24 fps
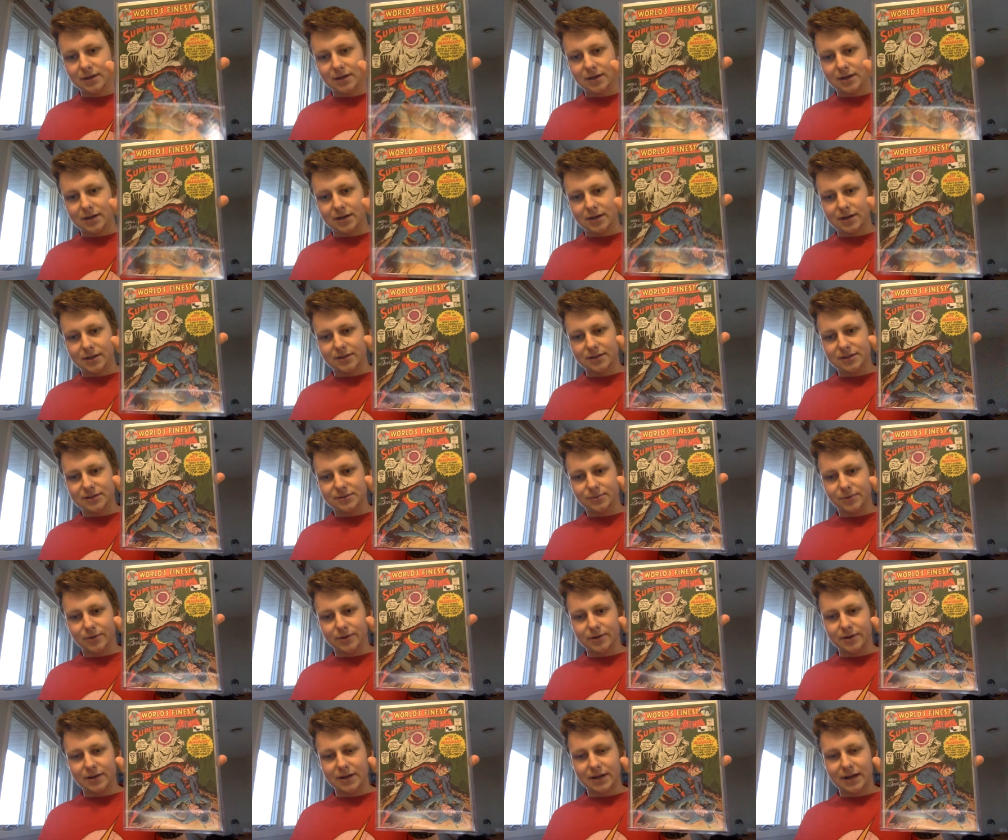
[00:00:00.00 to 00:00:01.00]
Uh, this
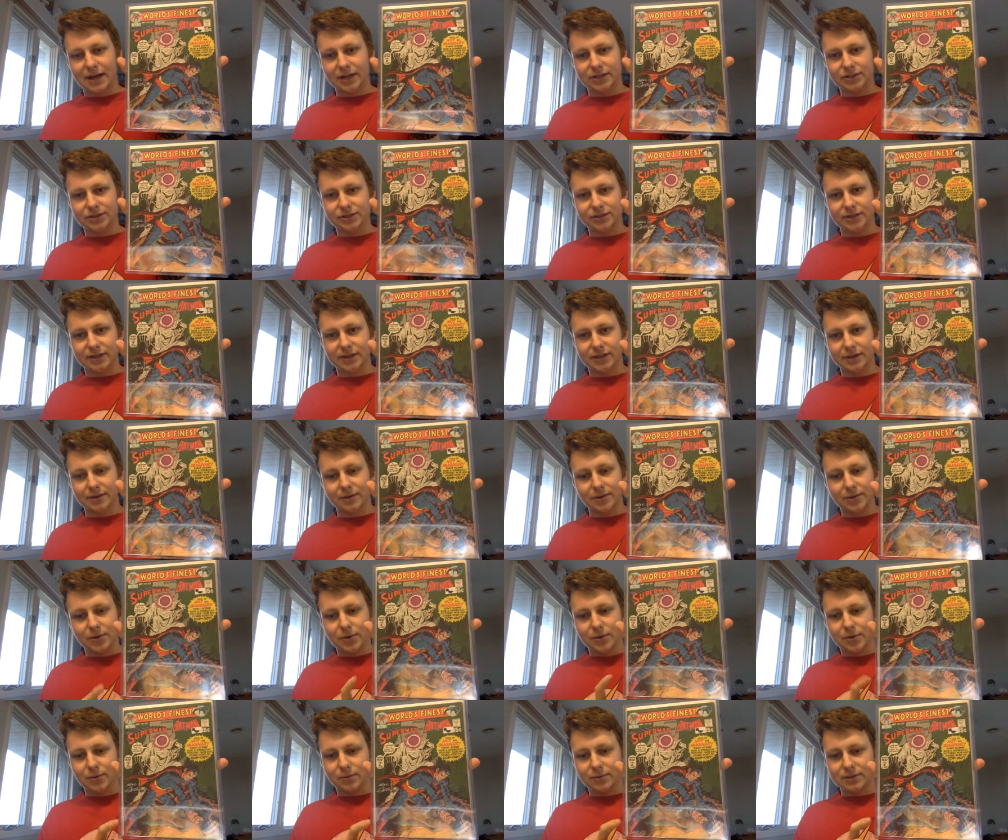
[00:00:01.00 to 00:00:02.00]
one actually
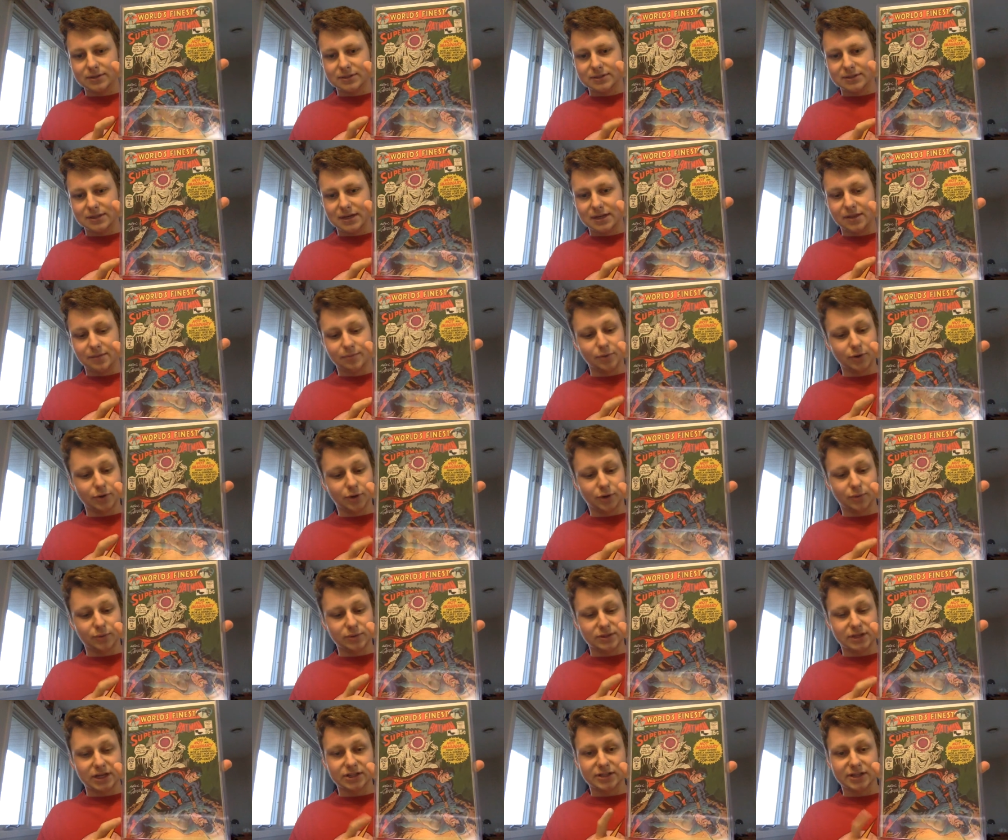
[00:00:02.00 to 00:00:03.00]
was uh, the book
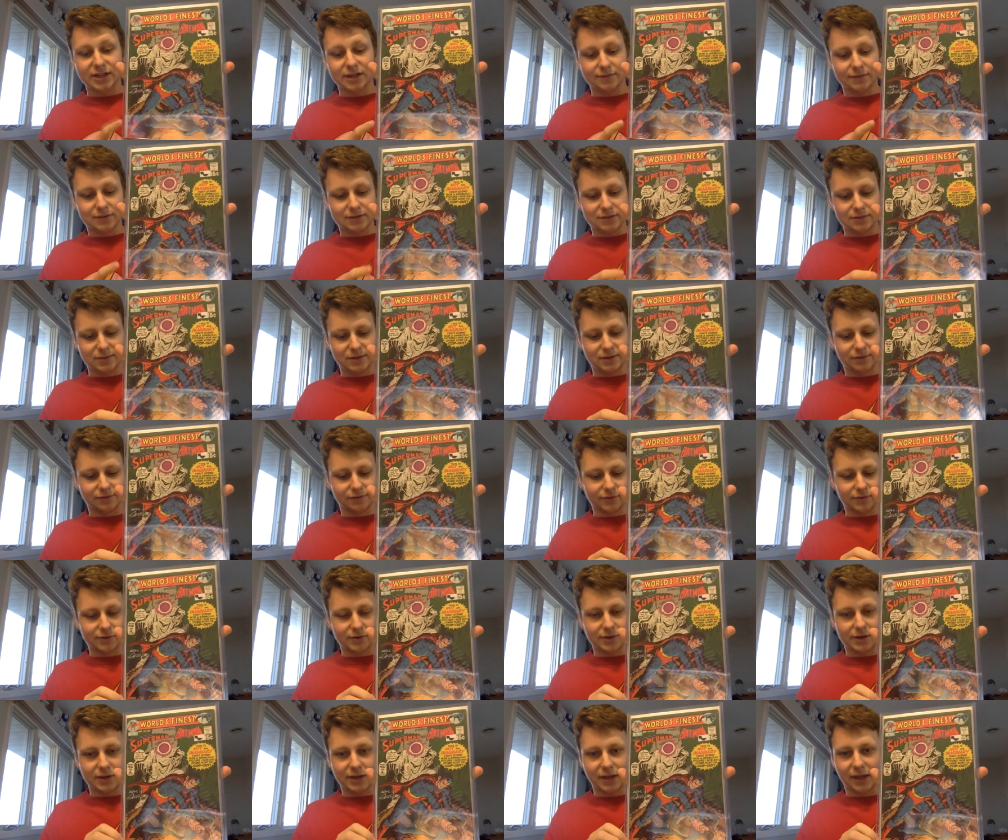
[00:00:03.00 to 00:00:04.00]
was actually given to me
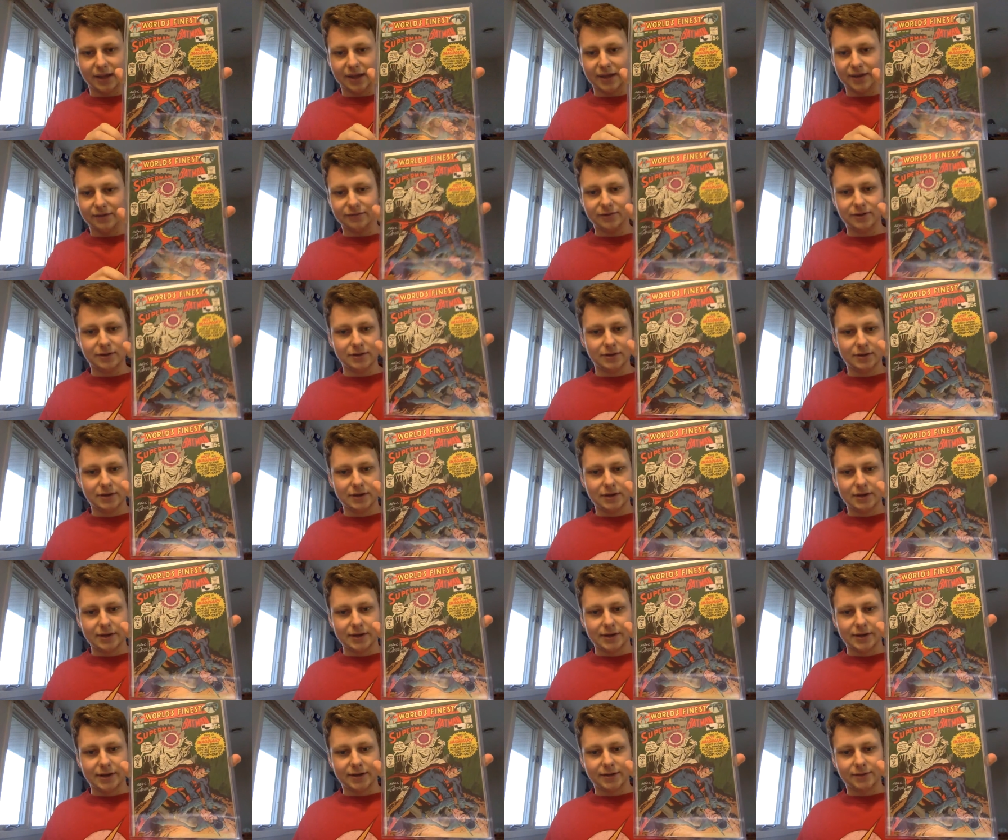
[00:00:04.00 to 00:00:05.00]
for a gift,
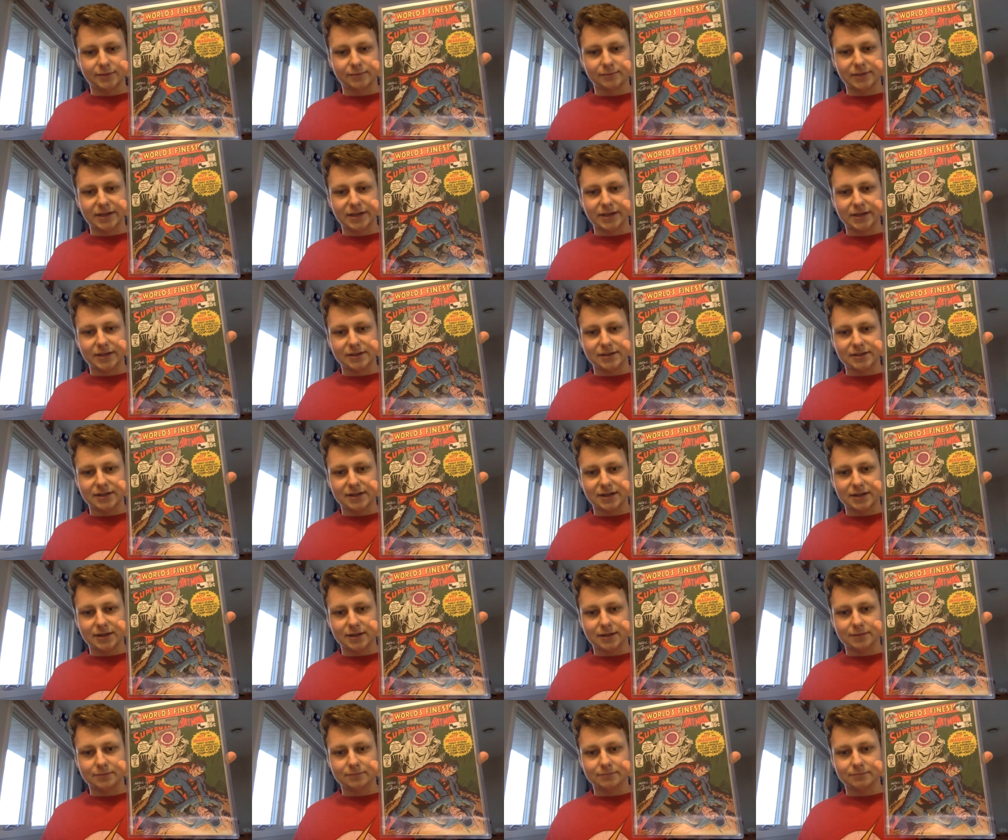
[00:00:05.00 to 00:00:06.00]
um, and
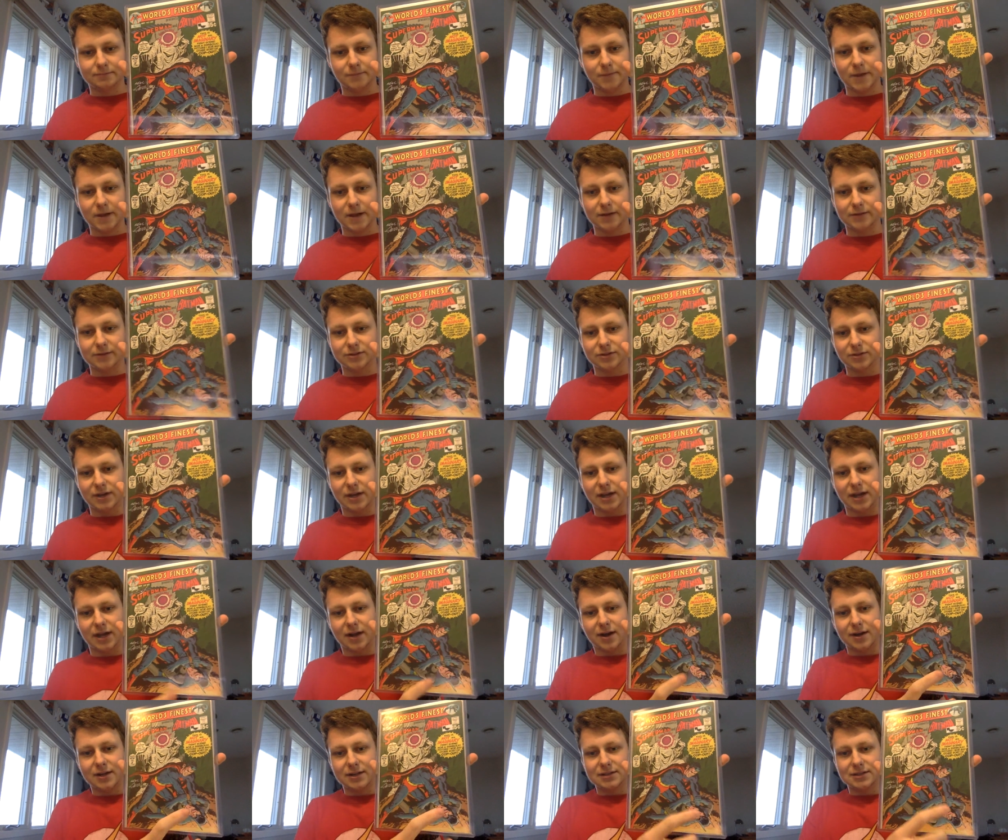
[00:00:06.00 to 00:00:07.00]
uh, yeah, so then I
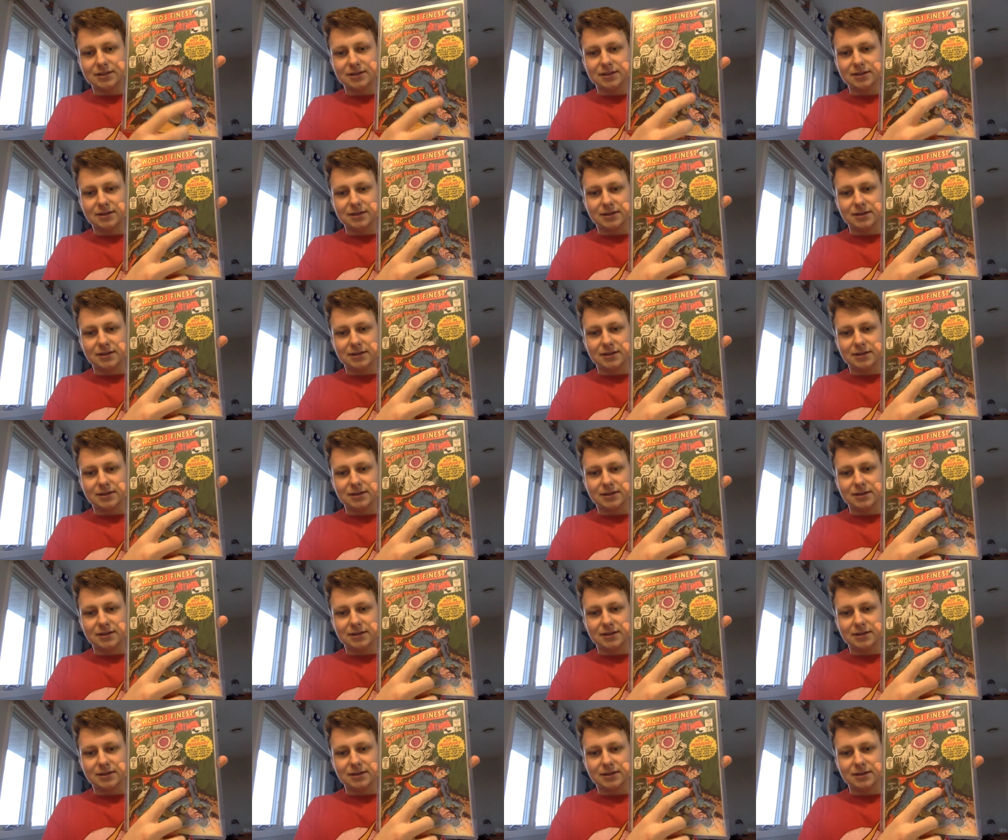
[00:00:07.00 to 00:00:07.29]
got it